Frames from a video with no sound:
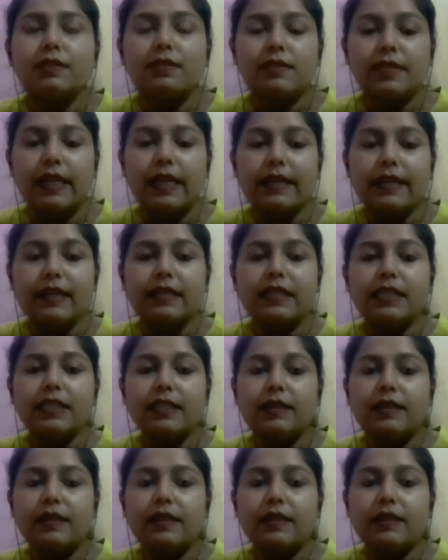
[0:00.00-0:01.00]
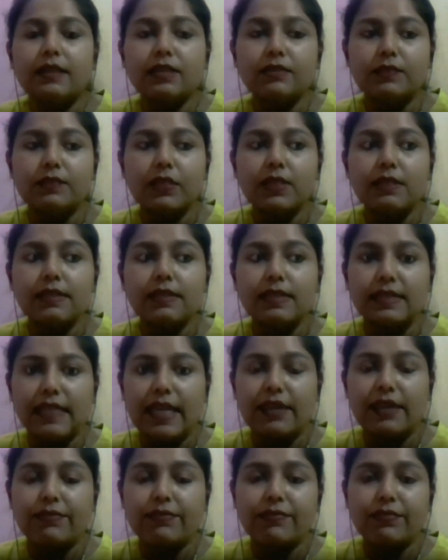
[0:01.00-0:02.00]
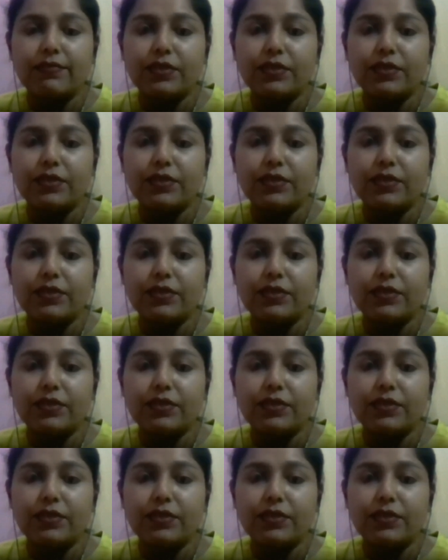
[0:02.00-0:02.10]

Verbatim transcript: is that it is for the safe